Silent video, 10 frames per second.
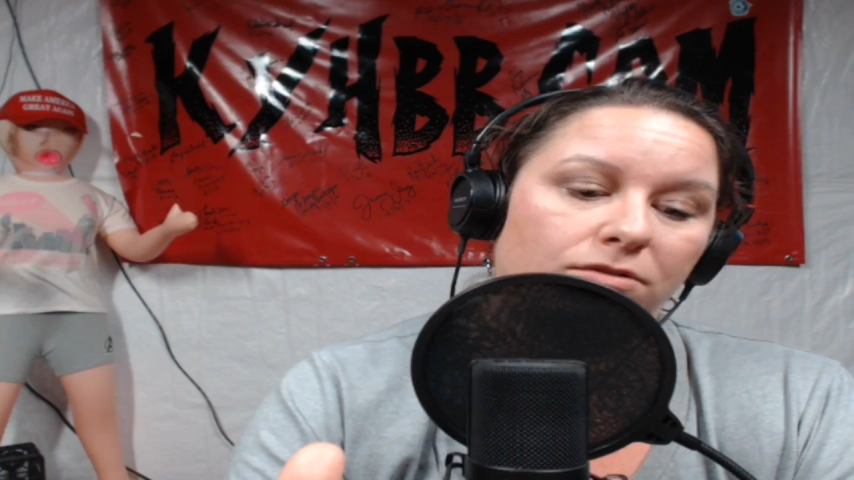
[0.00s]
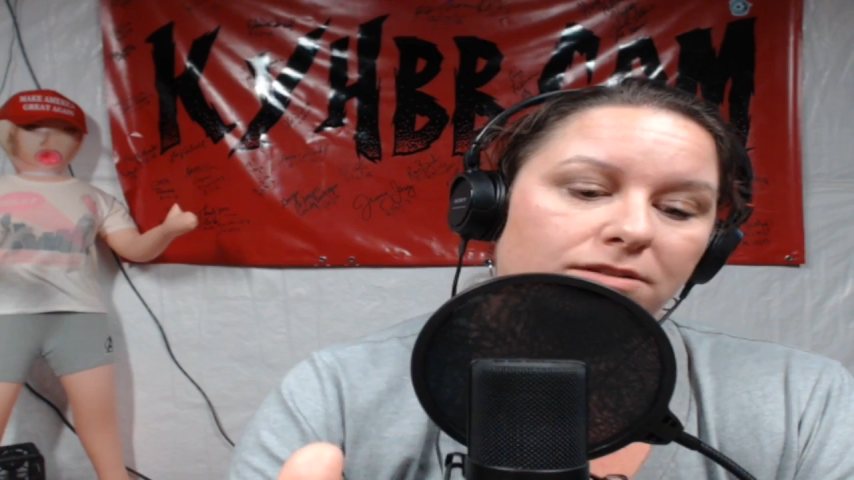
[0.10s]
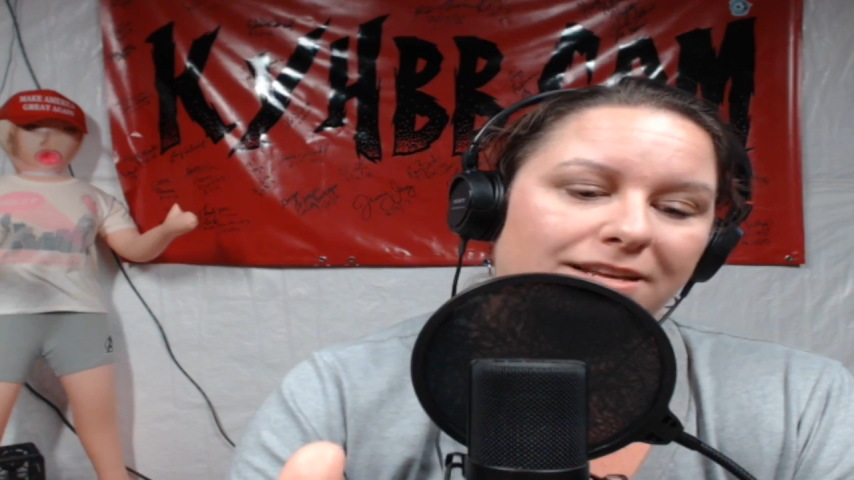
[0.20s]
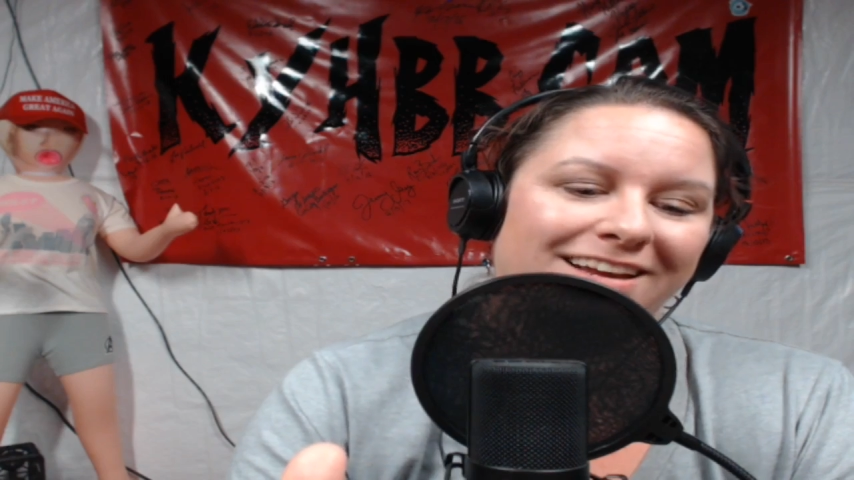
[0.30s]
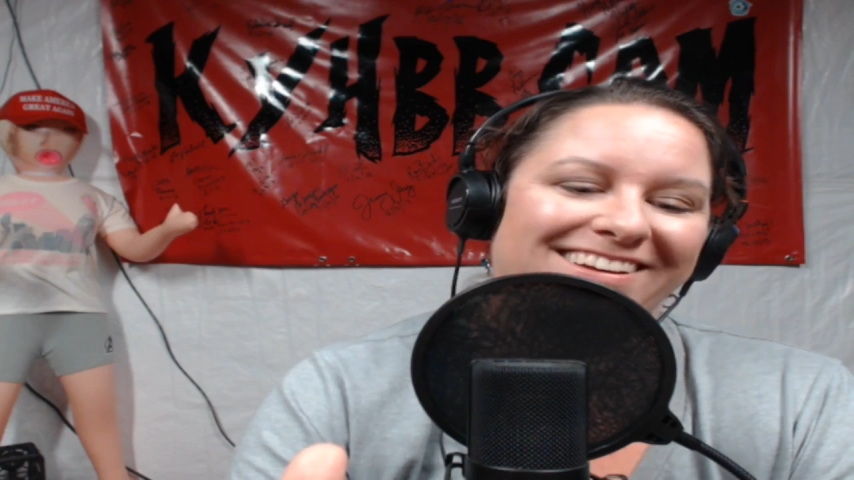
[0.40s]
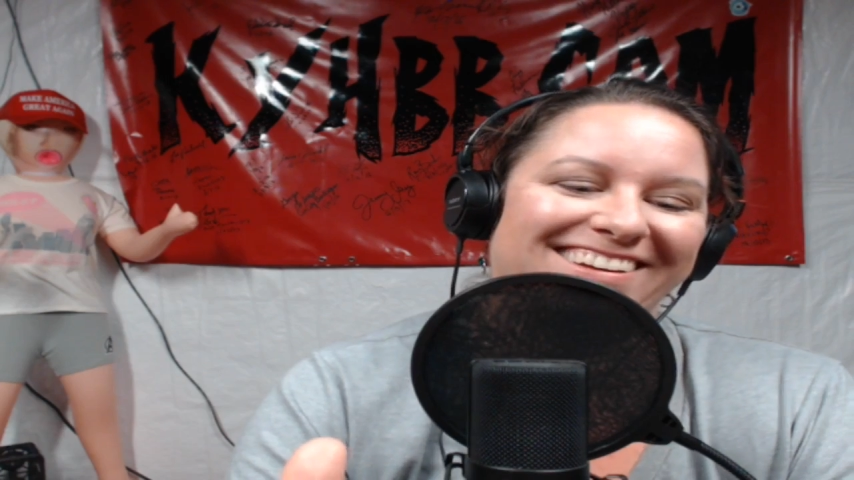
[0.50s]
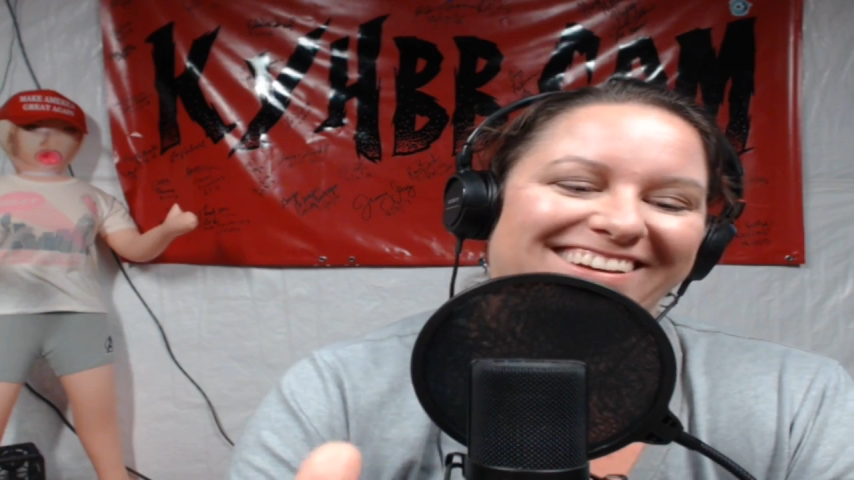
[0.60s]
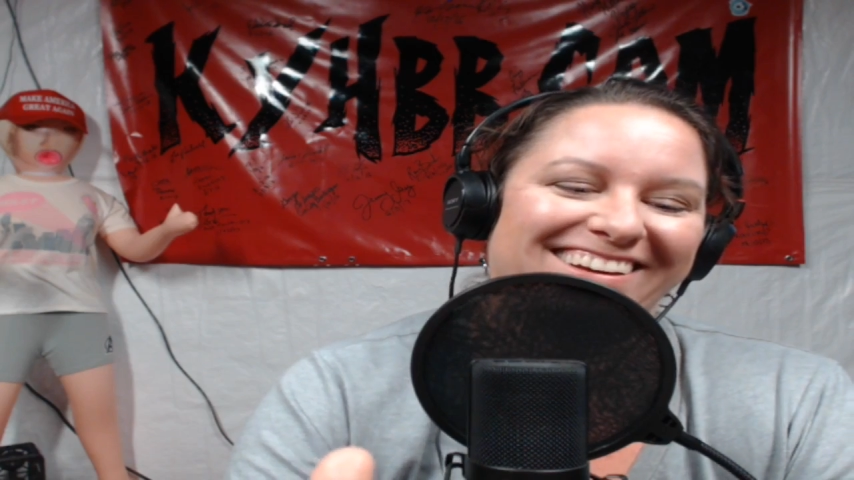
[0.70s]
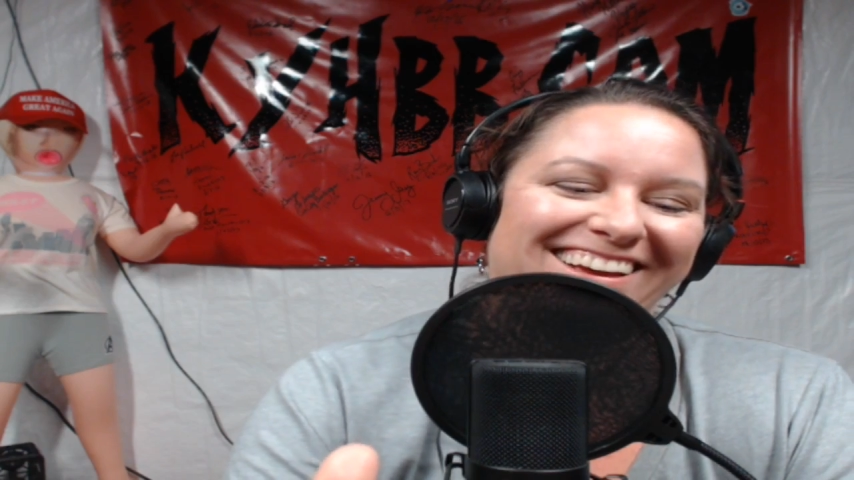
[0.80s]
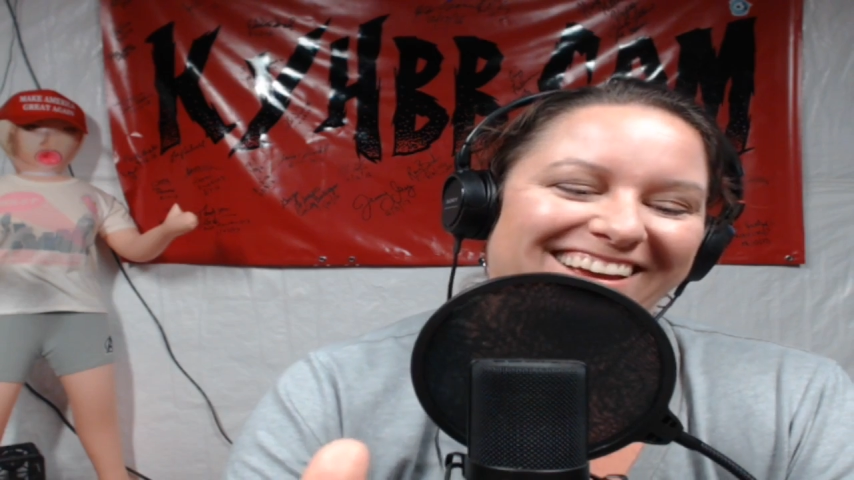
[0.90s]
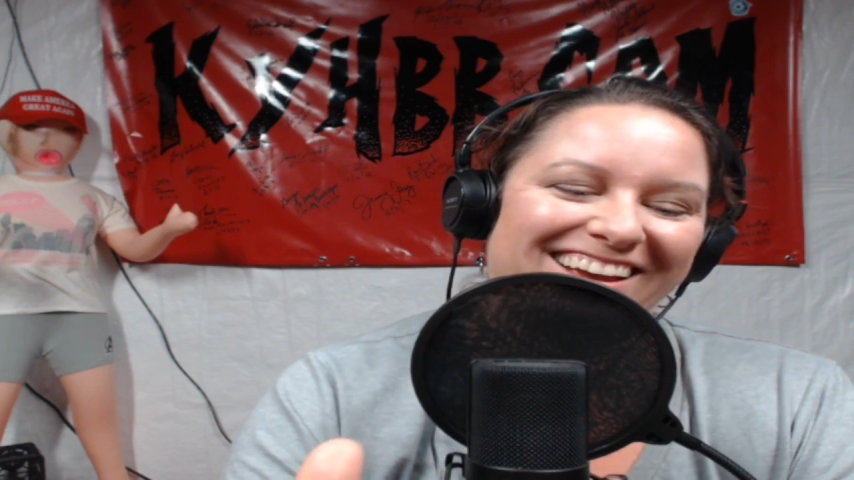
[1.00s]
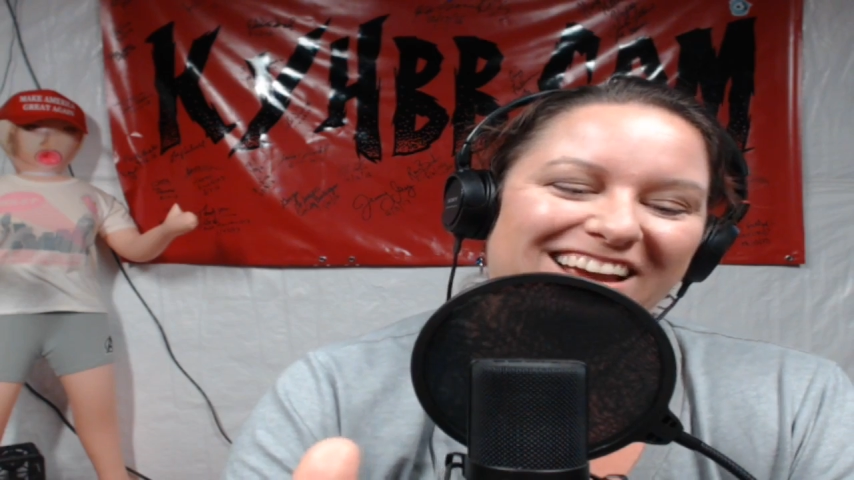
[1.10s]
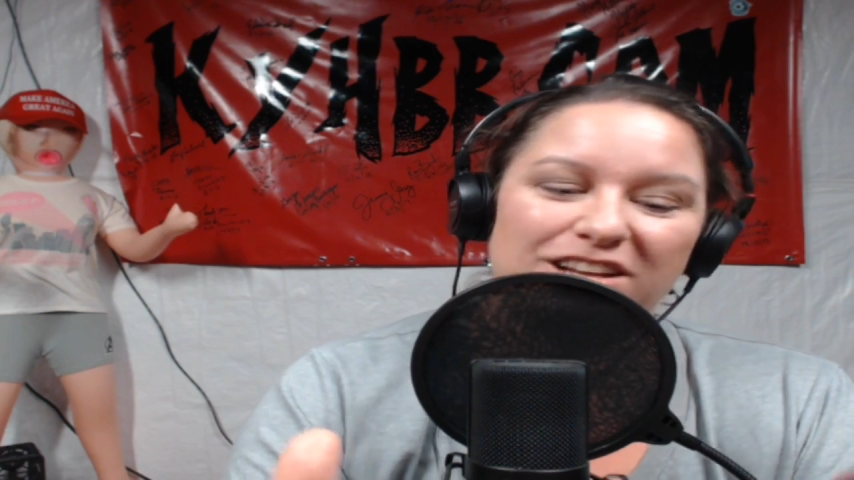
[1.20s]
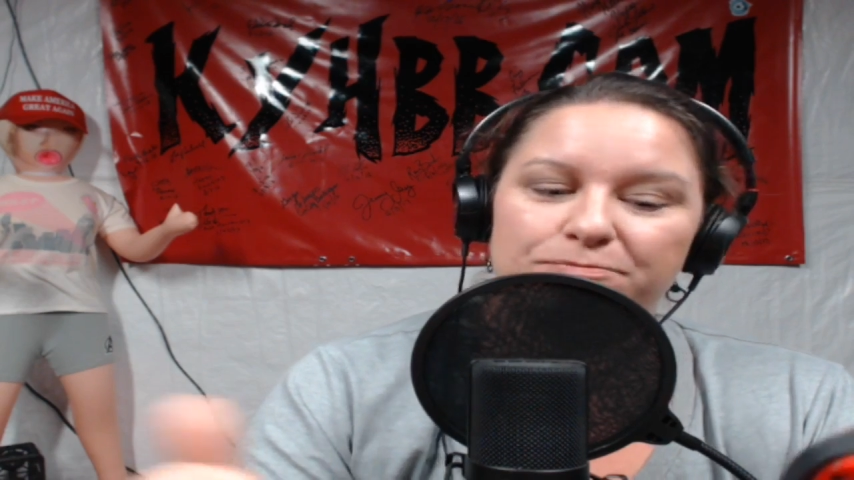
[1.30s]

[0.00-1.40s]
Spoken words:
it's it's